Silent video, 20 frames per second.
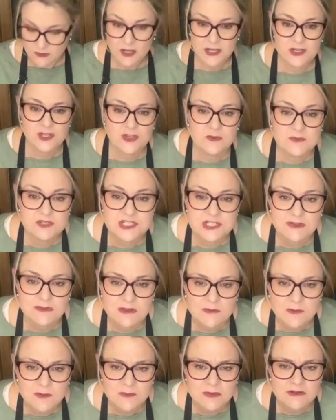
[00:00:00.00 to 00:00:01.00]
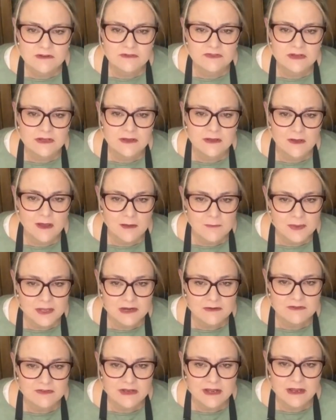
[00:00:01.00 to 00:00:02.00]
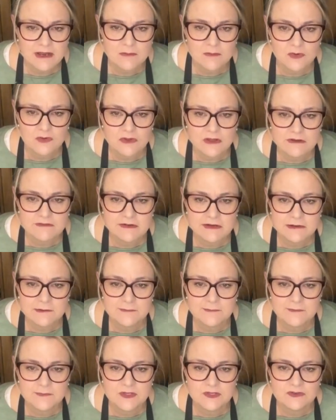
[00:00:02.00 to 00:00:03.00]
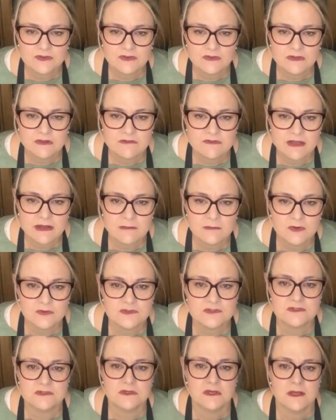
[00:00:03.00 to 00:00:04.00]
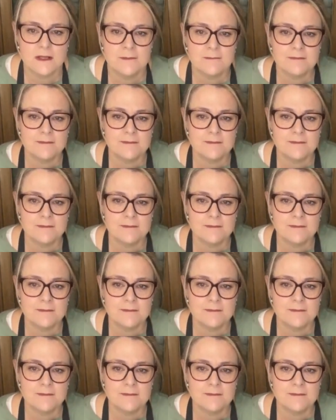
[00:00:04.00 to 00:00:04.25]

like you, Michelle, I'm a bit of an animal lover. I do love animals.